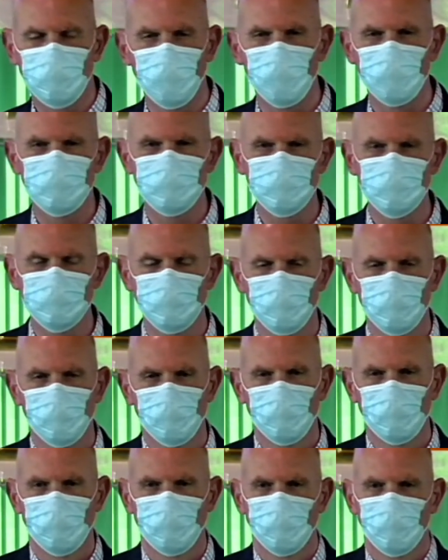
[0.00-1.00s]
comes
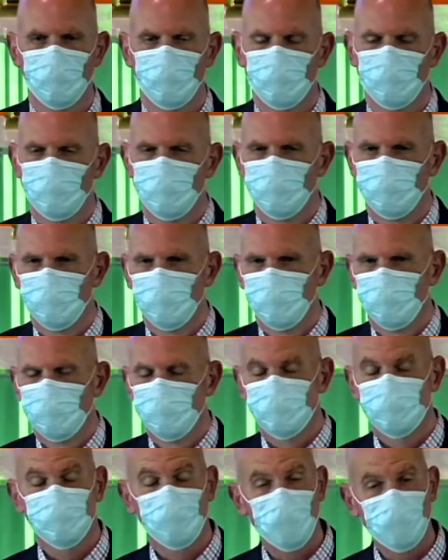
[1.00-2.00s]

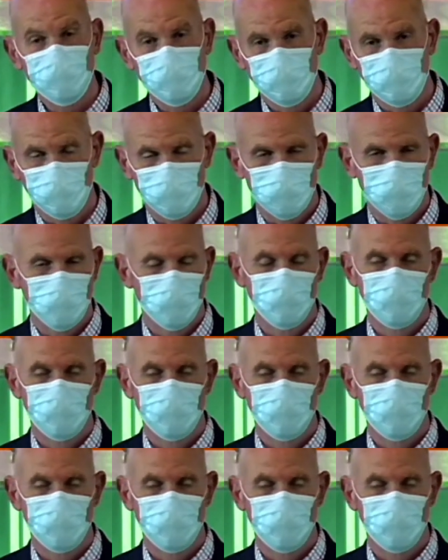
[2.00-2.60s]
suddenly